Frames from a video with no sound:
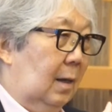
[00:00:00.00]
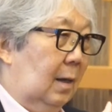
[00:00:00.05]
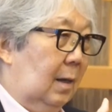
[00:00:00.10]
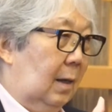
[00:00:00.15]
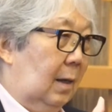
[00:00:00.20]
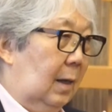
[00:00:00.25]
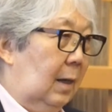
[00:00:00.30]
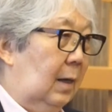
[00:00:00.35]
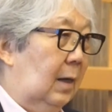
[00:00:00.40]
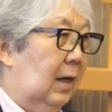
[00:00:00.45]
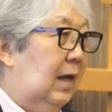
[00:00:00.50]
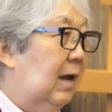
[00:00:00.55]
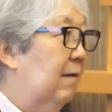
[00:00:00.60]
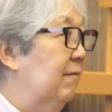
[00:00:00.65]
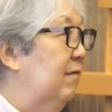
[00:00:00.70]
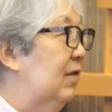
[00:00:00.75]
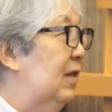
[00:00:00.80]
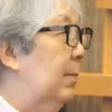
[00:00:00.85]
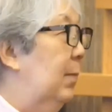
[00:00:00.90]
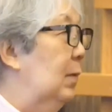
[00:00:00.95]
in a
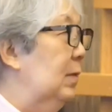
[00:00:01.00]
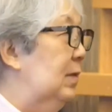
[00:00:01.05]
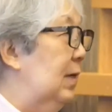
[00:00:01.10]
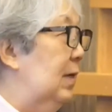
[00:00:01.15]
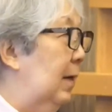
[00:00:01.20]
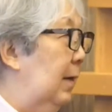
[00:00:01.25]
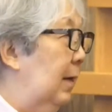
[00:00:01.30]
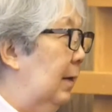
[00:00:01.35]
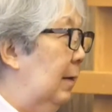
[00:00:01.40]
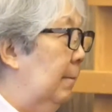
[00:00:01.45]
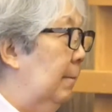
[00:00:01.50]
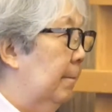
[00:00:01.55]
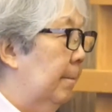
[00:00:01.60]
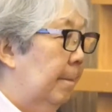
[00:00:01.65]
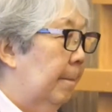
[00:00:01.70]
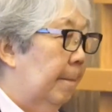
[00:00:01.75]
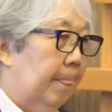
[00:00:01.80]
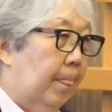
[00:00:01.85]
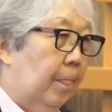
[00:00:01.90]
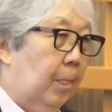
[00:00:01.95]
comfortable setting,
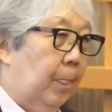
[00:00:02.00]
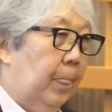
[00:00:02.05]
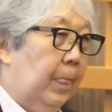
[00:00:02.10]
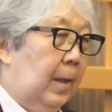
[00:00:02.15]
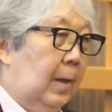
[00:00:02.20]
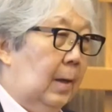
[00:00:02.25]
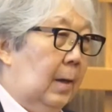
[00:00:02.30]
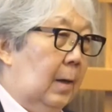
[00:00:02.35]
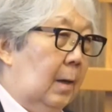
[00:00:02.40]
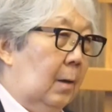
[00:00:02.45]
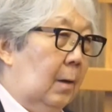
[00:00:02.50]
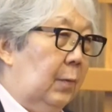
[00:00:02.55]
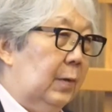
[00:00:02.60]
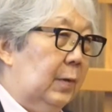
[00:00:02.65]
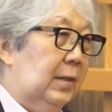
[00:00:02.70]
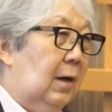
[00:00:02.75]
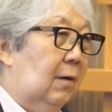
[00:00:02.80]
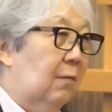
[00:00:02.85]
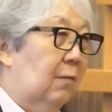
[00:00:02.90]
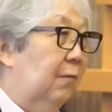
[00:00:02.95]

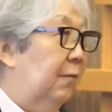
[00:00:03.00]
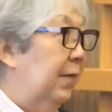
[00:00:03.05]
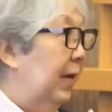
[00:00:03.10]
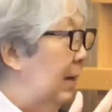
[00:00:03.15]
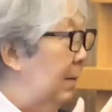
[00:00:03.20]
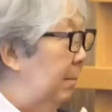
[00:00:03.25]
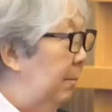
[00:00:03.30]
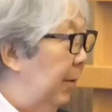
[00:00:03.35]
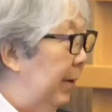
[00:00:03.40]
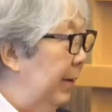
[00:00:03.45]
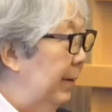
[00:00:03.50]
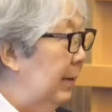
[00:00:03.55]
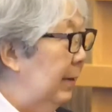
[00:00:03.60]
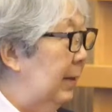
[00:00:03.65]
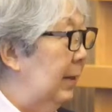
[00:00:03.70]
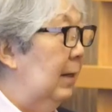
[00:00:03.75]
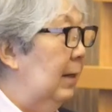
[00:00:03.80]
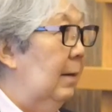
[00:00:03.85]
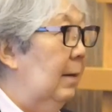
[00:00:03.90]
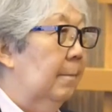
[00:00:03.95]
without finger
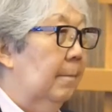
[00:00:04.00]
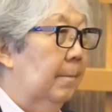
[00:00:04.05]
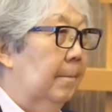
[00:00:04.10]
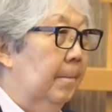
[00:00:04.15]
pointing,